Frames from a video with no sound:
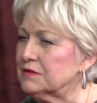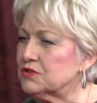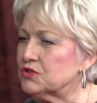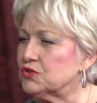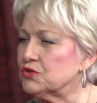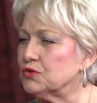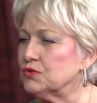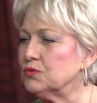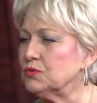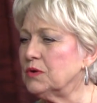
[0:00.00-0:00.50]

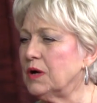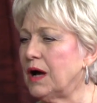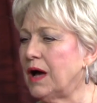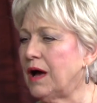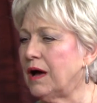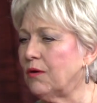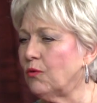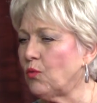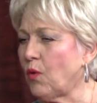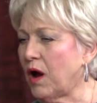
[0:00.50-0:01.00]
to
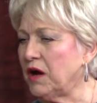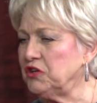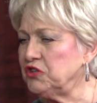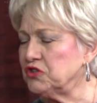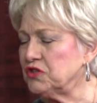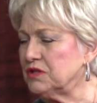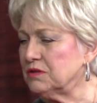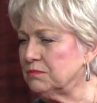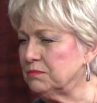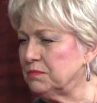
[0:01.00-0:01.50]
write
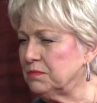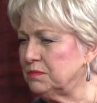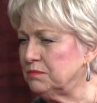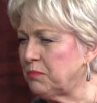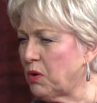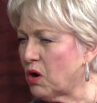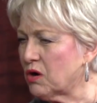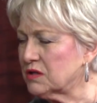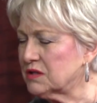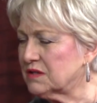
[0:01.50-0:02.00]

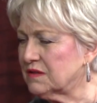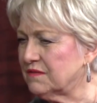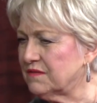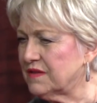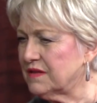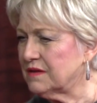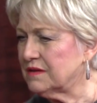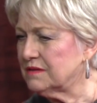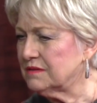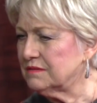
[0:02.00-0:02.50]
parts
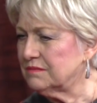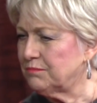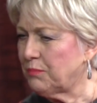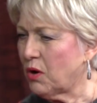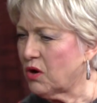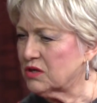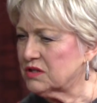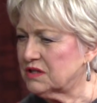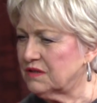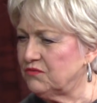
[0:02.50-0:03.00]

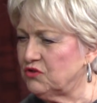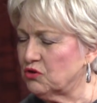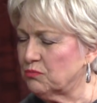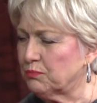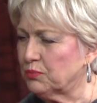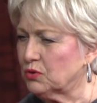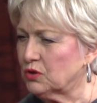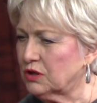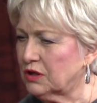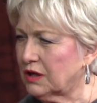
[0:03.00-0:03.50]
of your
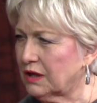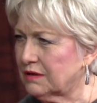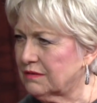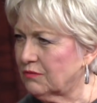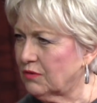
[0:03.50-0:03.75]
book,